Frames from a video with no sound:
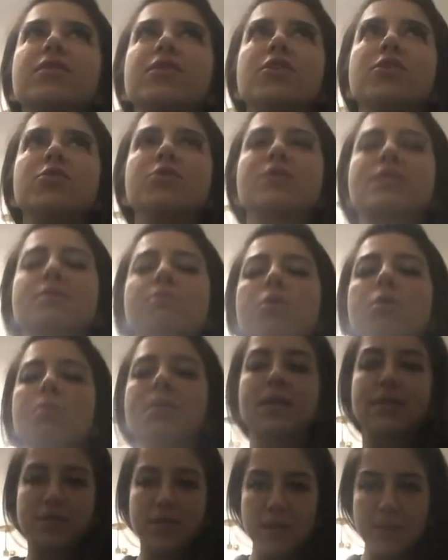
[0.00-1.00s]
use some
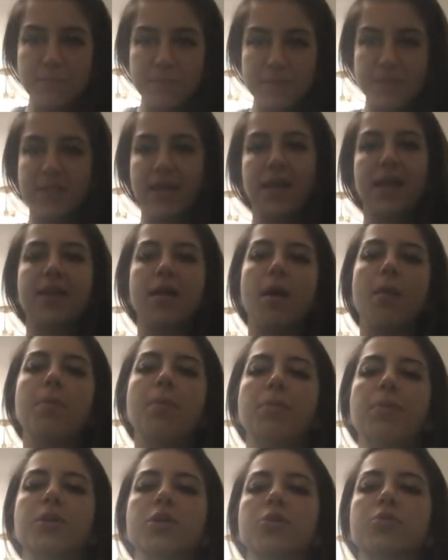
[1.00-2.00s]
momentum to get it
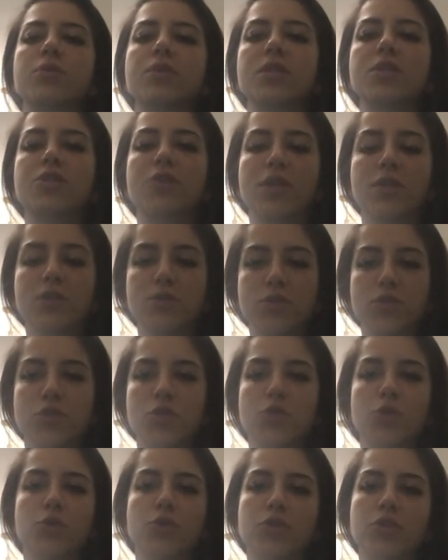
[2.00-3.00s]
up, but you're really trying to use your
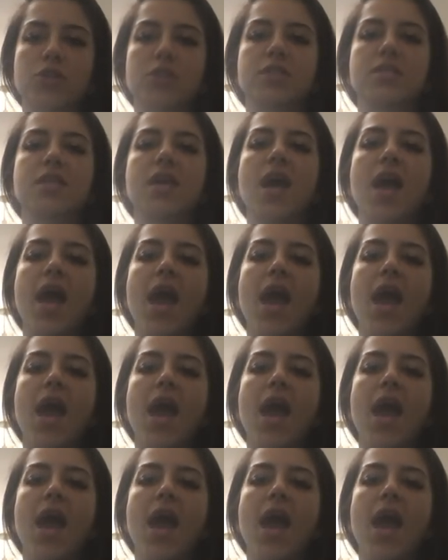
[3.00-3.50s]
shoulders